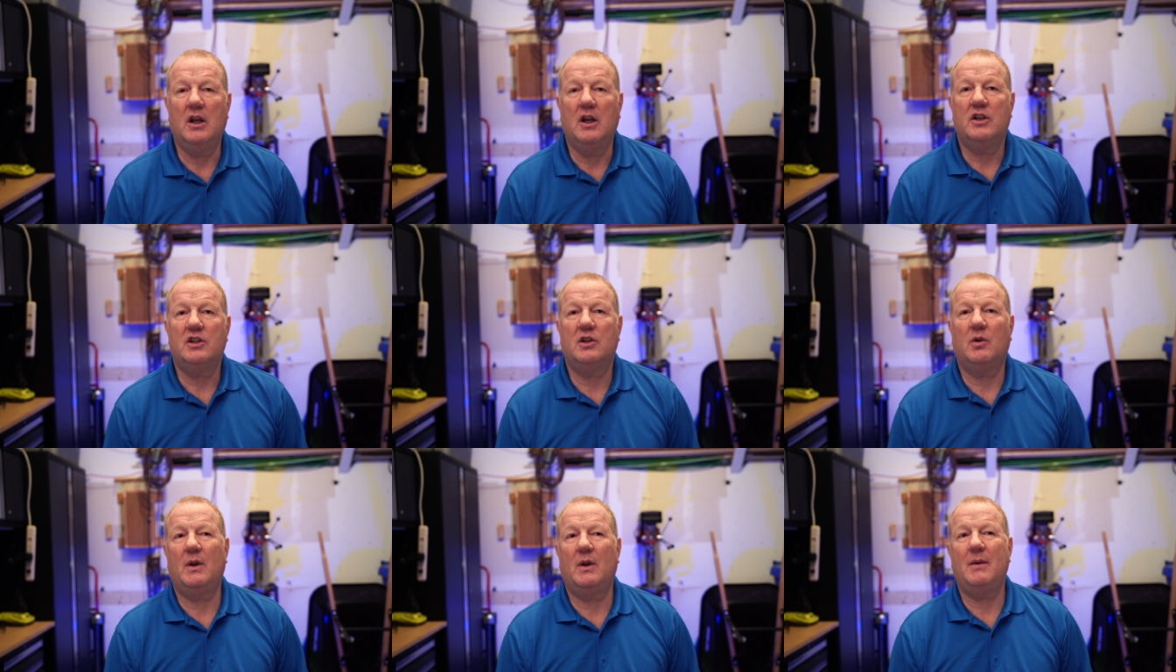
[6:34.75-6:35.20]

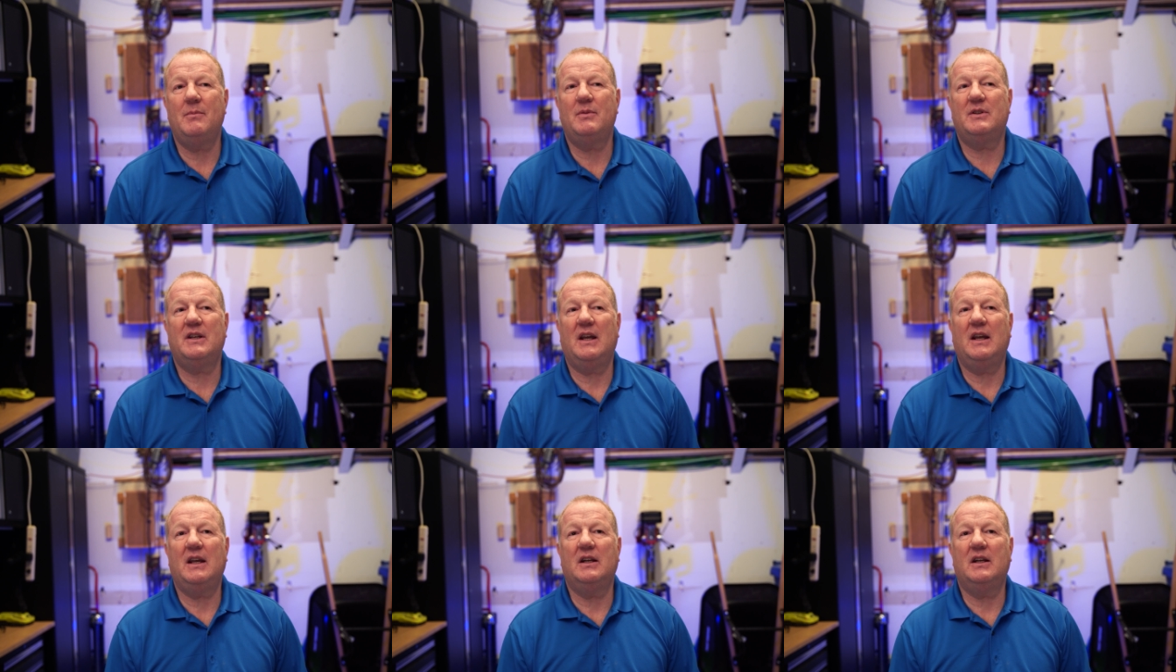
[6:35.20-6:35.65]
So what I'm
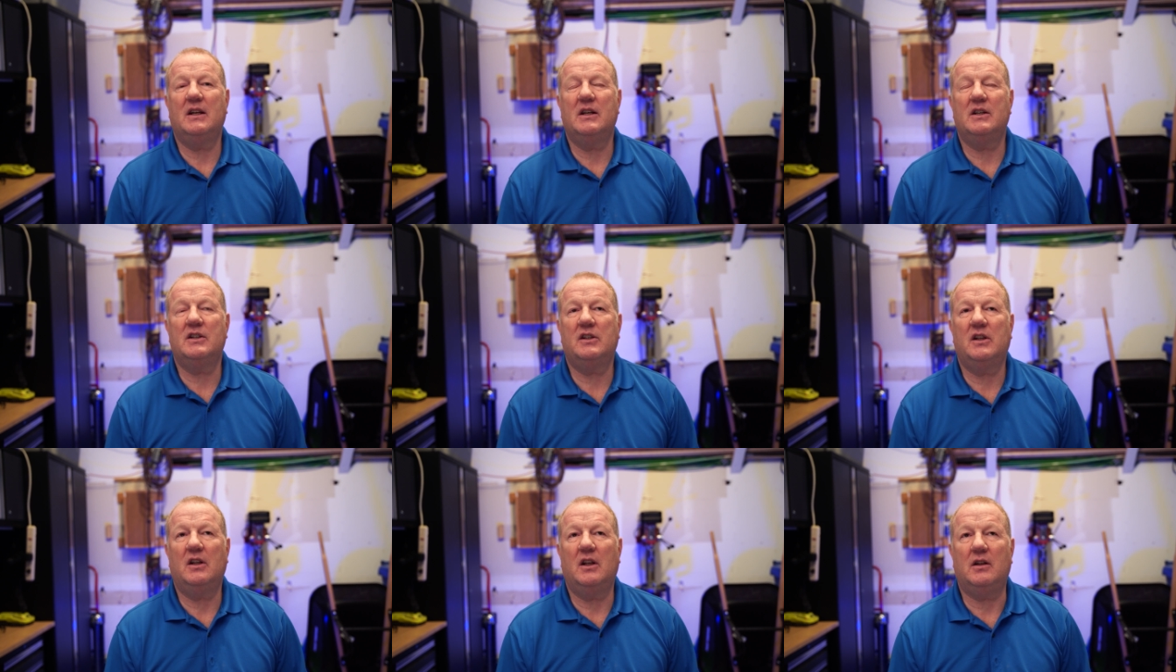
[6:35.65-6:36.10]
saying
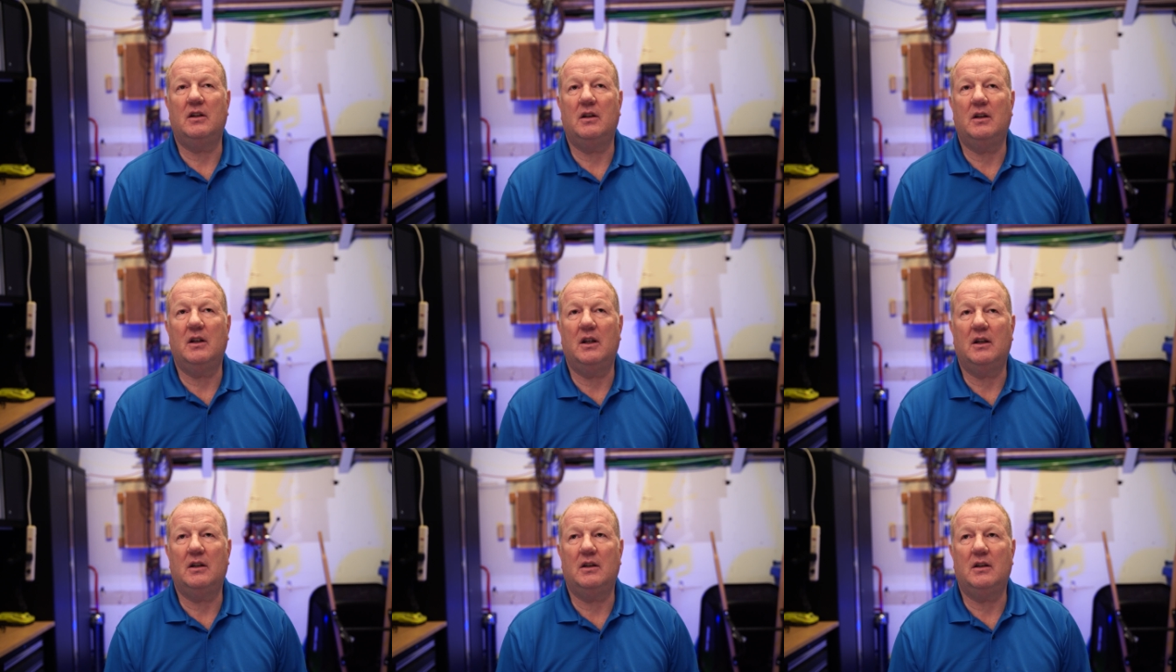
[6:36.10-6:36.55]
is that
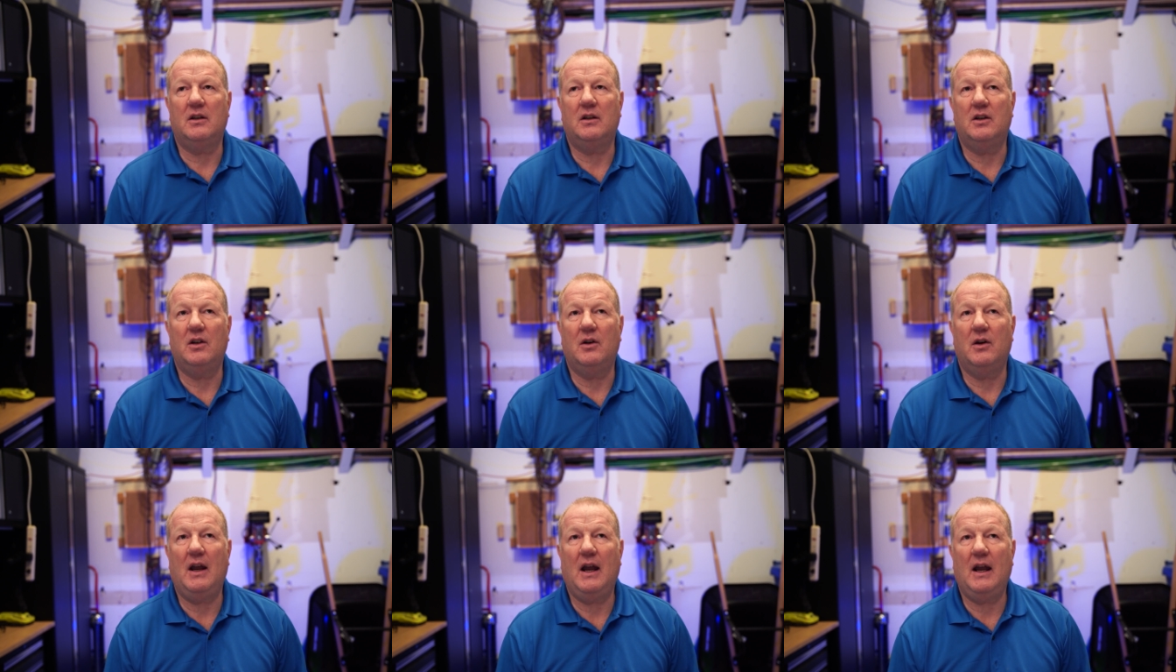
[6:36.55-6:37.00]

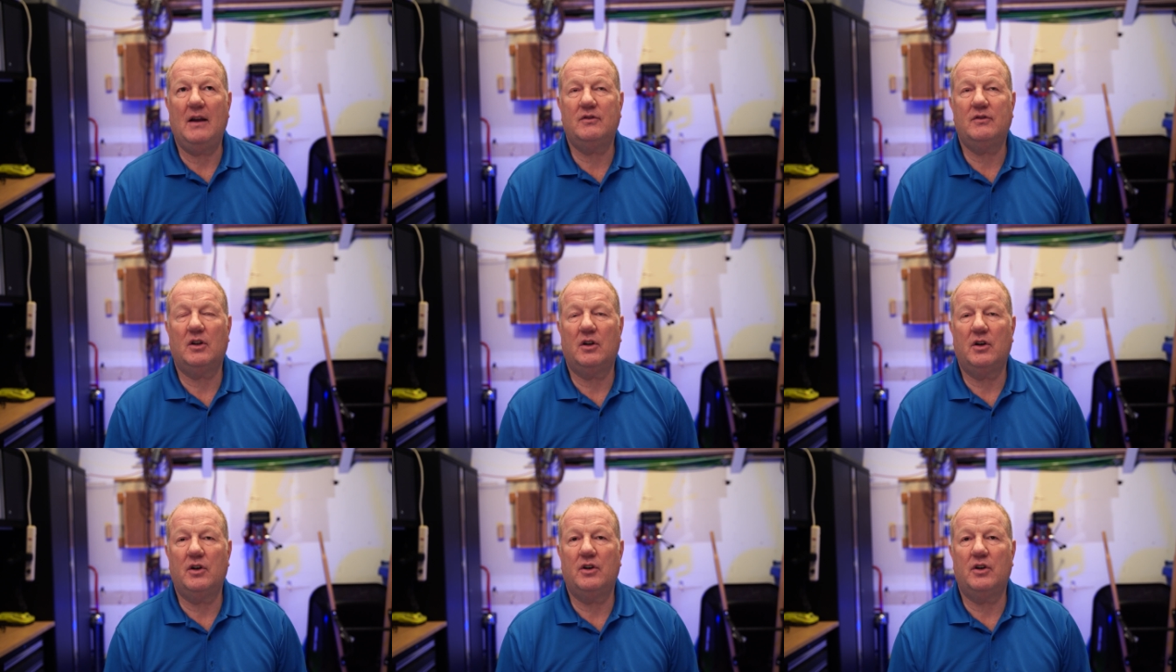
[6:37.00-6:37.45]
you have
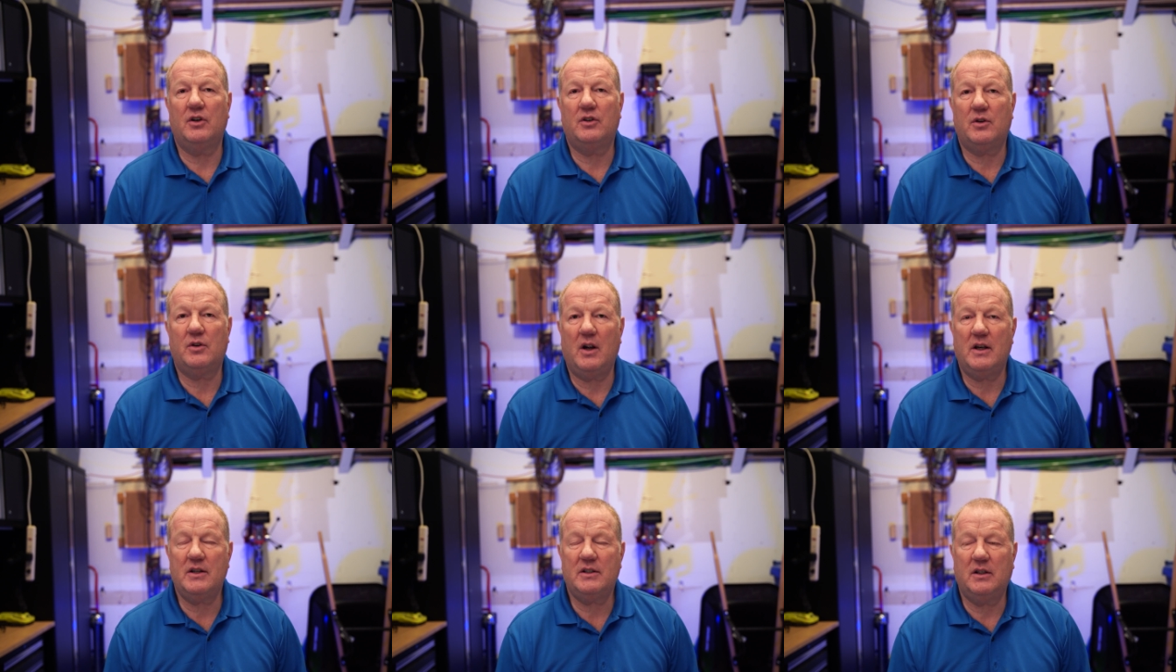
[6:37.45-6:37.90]
to learn to
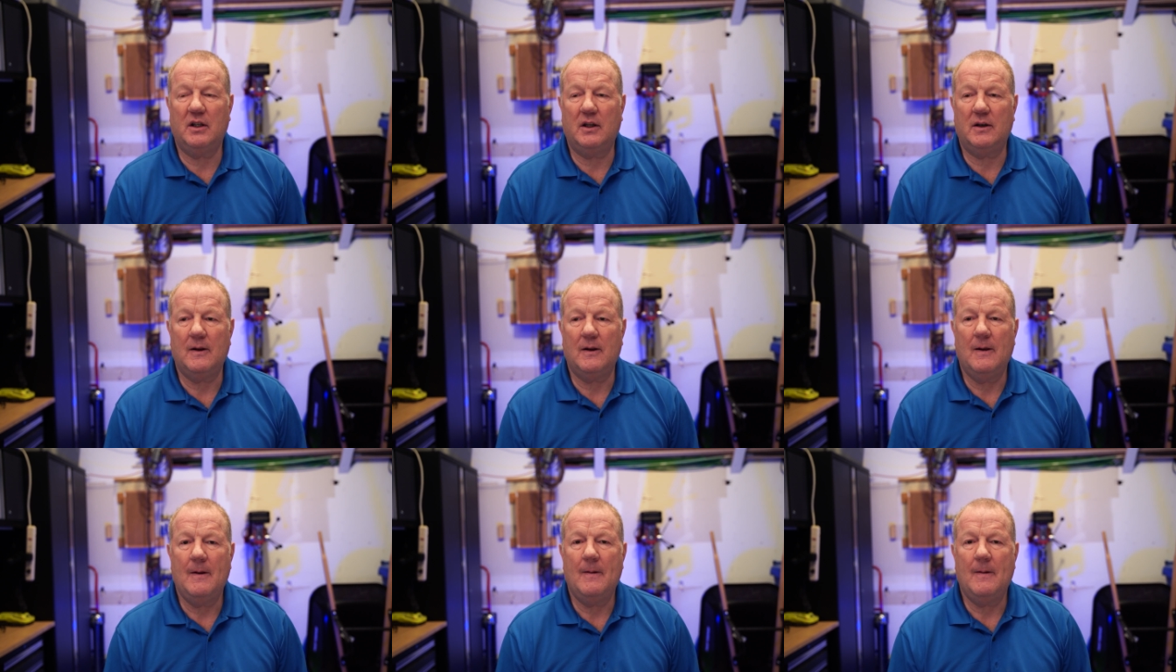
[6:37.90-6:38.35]
trust it,